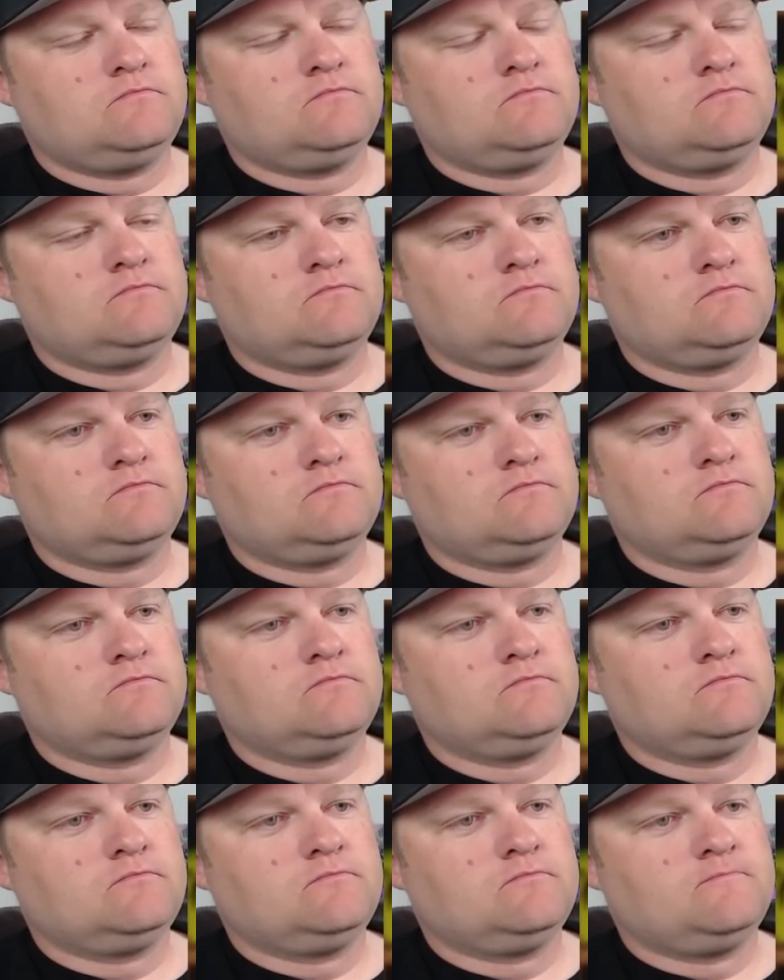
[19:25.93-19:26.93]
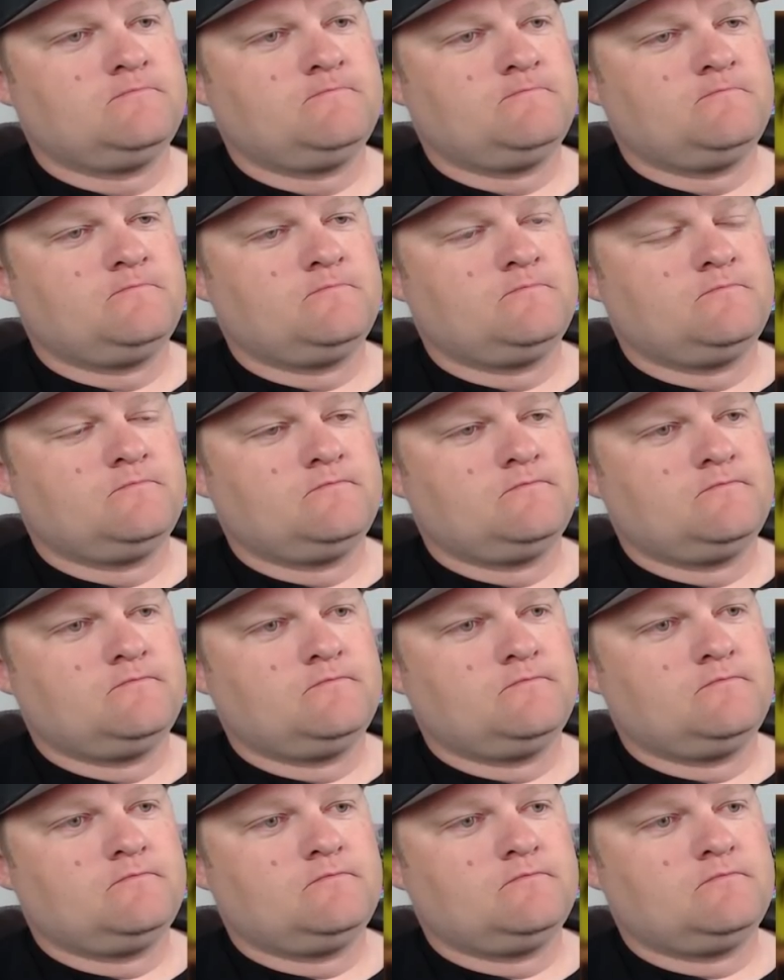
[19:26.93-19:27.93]

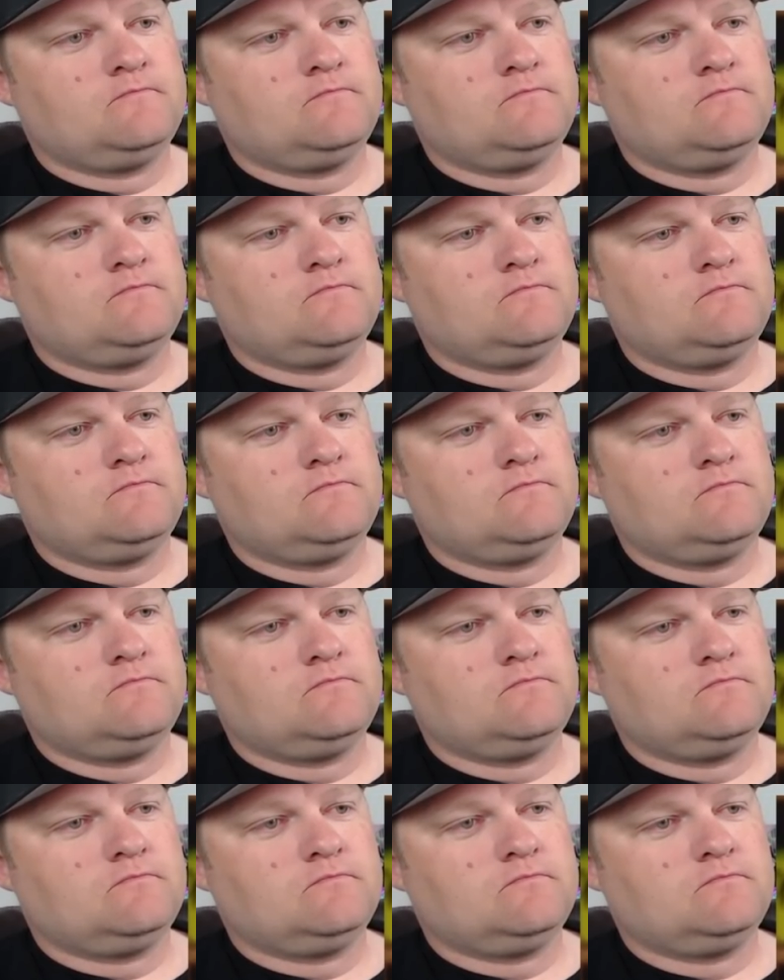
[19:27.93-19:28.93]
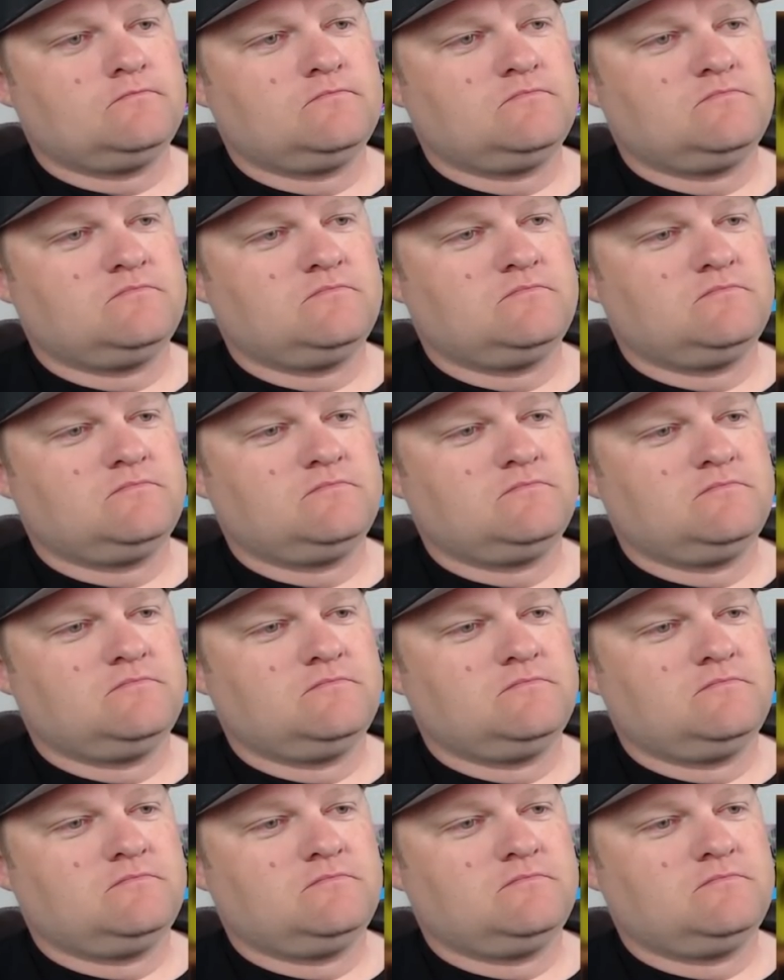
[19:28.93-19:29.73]
[no speech]